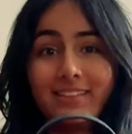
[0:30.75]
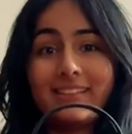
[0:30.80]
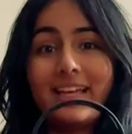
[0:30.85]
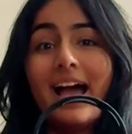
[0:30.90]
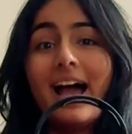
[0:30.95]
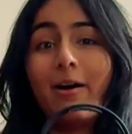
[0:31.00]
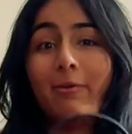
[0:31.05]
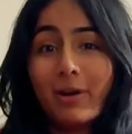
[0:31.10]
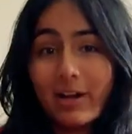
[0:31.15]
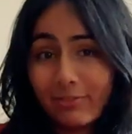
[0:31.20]

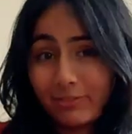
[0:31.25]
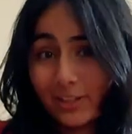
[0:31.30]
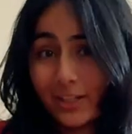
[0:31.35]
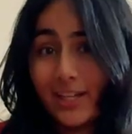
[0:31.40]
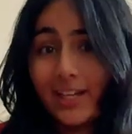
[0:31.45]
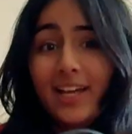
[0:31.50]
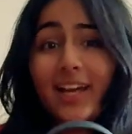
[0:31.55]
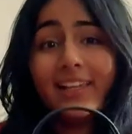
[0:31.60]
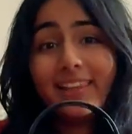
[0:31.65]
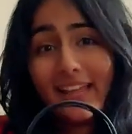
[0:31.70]
However,
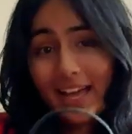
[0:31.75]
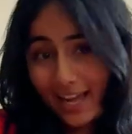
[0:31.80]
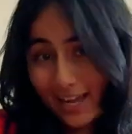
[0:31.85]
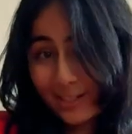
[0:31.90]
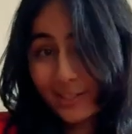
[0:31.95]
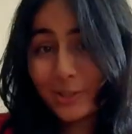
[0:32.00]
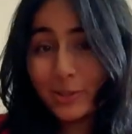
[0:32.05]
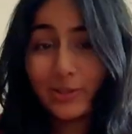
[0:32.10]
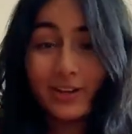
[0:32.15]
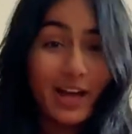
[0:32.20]
the
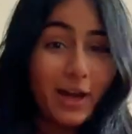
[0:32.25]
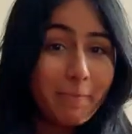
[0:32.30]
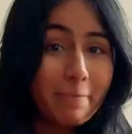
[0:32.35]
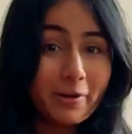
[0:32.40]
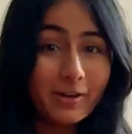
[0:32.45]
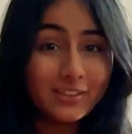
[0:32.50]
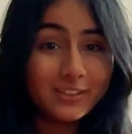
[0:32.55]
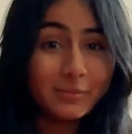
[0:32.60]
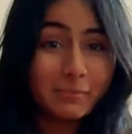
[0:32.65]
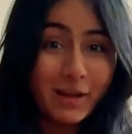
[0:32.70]
actual
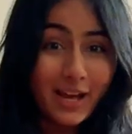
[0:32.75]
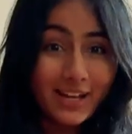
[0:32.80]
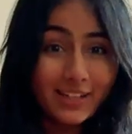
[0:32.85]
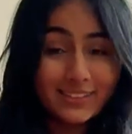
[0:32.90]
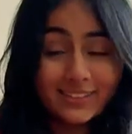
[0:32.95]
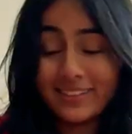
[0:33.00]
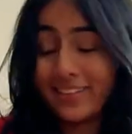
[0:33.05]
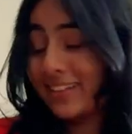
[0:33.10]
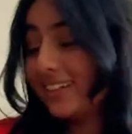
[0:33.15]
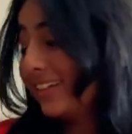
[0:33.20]
AirPods
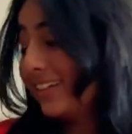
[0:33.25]
Max,